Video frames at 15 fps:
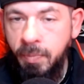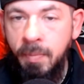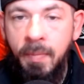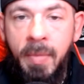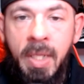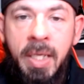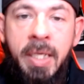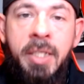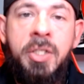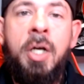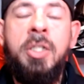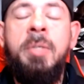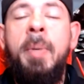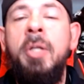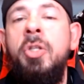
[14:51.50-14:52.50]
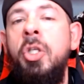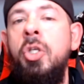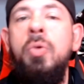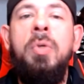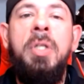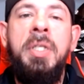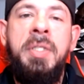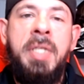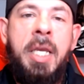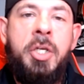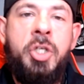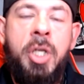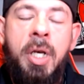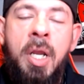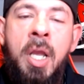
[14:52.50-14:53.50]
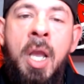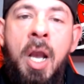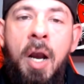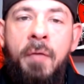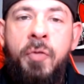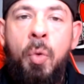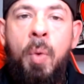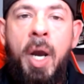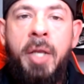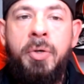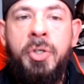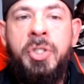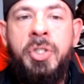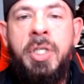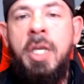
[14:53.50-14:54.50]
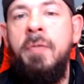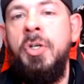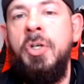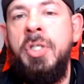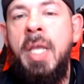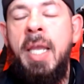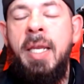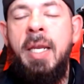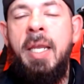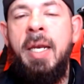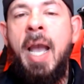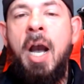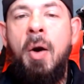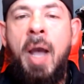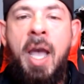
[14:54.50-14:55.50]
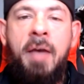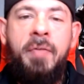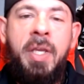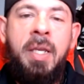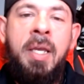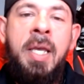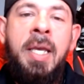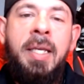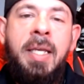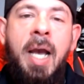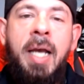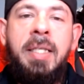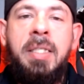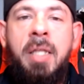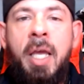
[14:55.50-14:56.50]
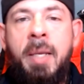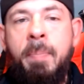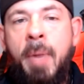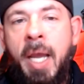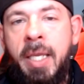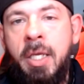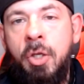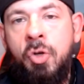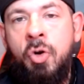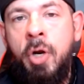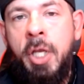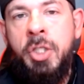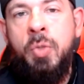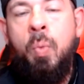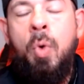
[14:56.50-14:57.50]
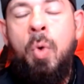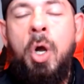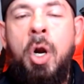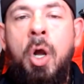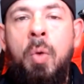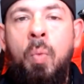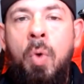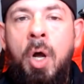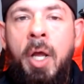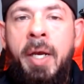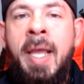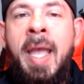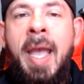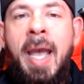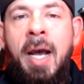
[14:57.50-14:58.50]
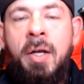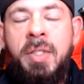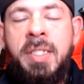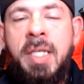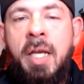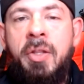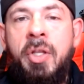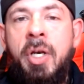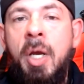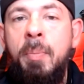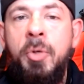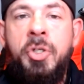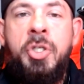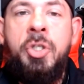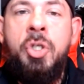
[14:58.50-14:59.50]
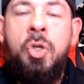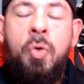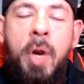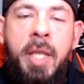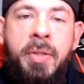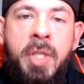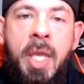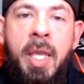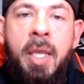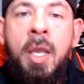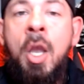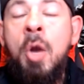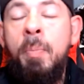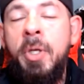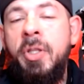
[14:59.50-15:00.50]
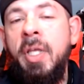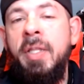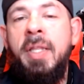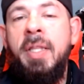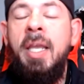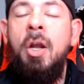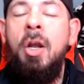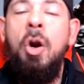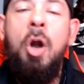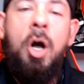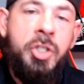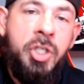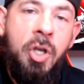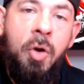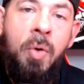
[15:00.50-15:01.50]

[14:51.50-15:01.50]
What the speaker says: He talked about the utilization of the wide receivers and how having guys like Mike and Chris one-on-one outside the numbers is a great thing, but that they are also